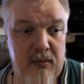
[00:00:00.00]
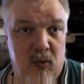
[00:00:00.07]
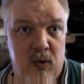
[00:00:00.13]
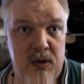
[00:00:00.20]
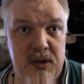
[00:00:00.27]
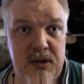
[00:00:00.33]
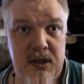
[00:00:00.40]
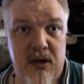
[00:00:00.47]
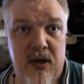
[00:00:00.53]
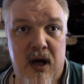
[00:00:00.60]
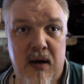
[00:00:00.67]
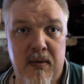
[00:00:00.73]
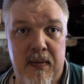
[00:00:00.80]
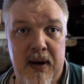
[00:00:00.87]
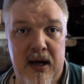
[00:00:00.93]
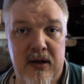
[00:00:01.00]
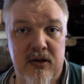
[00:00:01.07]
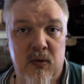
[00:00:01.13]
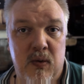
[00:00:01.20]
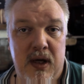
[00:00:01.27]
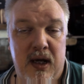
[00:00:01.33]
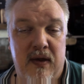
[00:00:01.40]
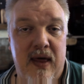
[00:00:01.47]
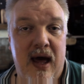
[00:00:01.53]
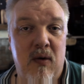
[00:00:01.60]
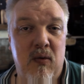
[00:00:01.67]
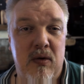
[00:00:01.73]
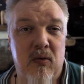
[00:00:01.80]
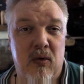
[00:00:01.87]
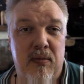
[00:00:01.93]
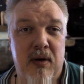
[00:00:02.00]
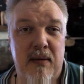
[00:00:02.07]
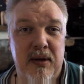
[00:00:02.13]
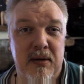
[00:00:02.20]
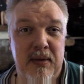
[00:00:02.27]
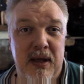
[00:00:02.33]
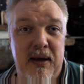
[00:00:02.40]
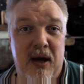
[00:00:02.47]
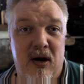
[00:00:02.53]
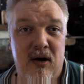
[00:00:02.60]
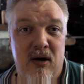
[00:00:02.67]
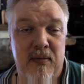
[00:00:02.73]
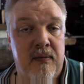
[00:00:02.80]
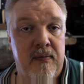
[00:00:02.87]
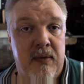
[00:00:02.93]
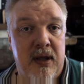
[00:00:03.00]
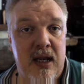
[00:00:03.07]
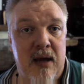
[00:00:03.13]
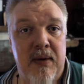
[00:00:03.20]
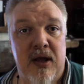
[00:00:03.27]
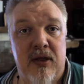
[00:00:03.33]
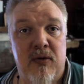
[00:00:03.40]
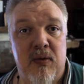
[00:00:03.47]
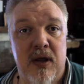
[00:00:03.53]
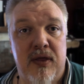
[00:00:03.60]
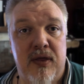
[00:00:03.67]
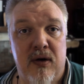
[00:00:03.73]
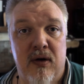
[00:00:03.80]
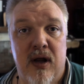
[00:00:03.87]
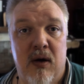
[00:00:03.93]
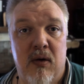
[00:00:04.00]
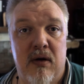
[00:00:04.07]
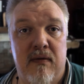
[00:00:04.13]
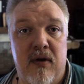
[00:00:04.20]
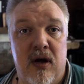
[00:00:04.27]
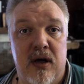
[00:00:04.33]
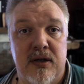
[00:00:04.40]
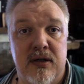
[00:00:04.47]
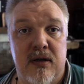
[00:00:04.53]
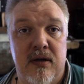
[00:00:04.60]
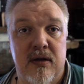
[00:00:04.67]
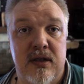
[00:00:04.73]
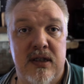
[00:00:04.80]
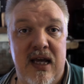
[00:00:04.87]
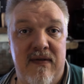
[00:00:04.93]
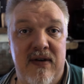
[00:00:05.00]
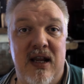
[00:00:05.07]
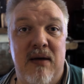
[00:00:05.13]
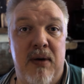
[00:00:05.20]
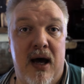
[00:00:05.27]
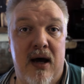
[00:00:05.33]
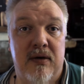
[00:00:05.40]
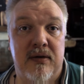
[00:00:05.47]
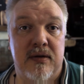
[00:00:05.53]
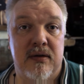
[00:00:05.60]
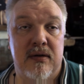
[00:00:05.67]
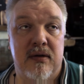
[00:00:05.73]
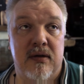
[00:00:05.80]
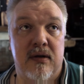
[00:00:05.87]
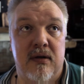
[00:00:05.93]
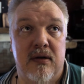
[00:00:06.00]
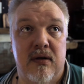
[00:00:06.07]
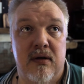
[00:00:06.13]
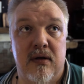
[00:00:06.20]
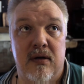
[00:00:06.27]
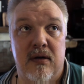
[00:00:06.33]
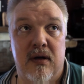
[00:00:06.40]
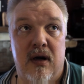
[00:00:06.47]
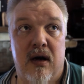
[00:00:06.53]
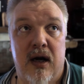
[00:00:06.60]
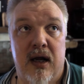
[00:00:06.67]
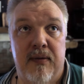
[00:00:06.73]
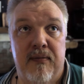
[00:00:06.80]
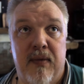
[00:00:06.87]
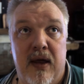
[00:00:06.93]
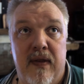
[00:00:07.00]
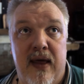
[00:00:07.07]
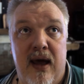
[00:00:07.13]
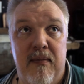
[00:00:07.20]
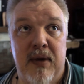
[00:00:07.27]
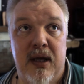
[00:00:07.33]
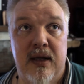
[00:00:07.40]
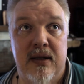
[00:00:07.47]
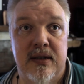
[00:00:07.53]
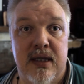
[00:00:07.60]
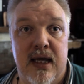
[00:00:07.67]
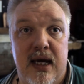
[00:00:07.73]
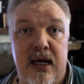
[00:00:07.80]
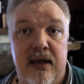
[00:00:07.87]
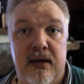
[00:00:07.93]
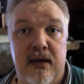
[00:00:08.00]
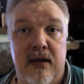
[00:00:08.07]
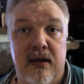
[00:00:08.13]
which is still a couple pounds a week. That one will probably be harder. By the time I hit 330, I will have lost 70 pounds. All right, and that means that